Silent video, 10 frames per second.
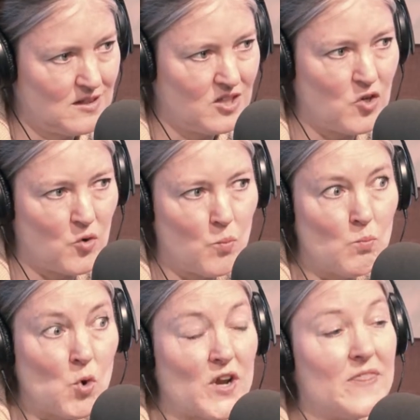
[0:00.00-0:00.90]

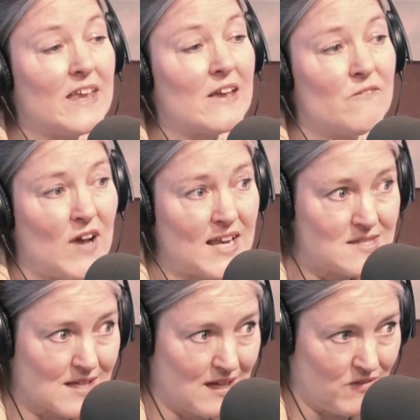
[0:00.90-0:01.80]
more in the
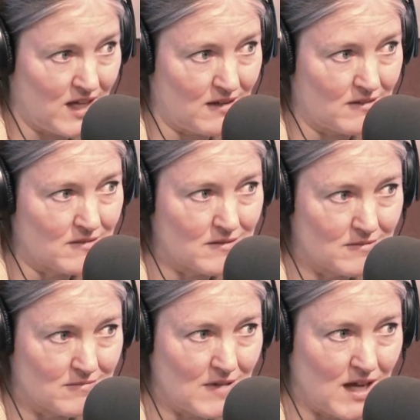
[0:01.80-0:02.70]
advice-giving
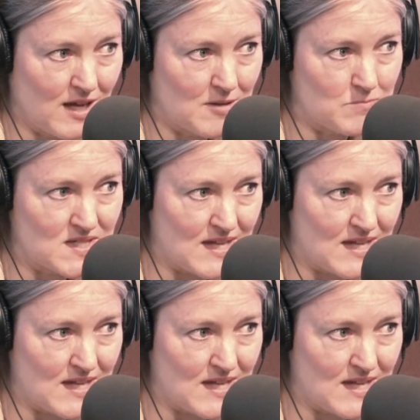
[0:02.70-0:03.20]
sense.